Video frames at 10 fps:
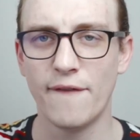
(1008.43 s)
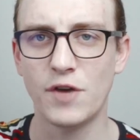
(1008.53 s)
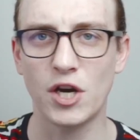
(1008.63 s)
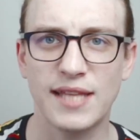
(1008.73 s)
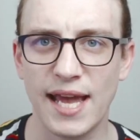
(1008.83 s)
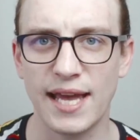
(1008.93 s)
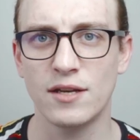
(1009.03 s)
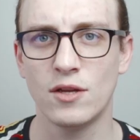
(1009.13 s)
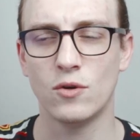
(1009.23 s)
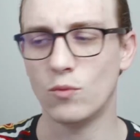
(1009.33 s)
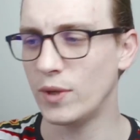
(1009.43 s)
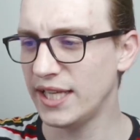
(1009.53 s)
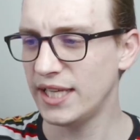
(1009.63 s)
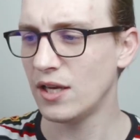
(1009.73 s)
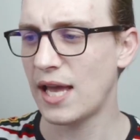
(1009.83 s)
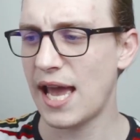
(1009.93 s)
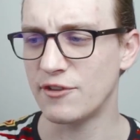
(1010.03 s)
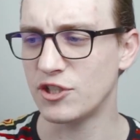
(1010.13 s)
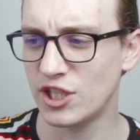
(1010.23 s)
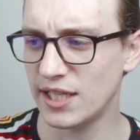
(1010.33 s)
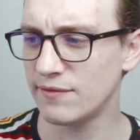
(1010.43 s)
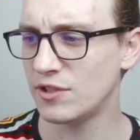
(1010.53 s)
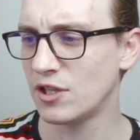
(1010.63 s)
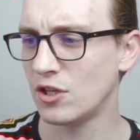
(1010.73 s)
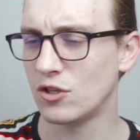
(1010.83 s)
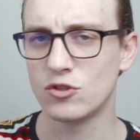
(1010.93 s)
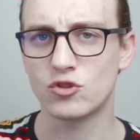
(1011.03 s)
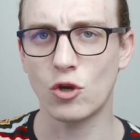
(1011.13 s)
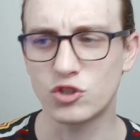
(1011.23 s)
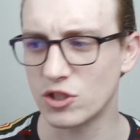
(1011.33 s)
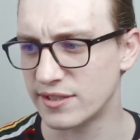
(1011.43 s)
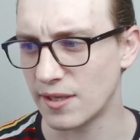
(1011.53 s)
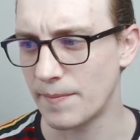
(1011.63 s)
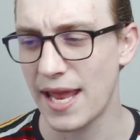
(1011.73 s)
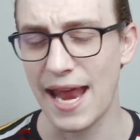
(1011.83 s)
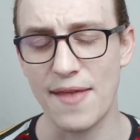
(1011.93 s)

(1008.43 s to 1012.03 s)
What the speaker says: fuck that, we have achieved socialism.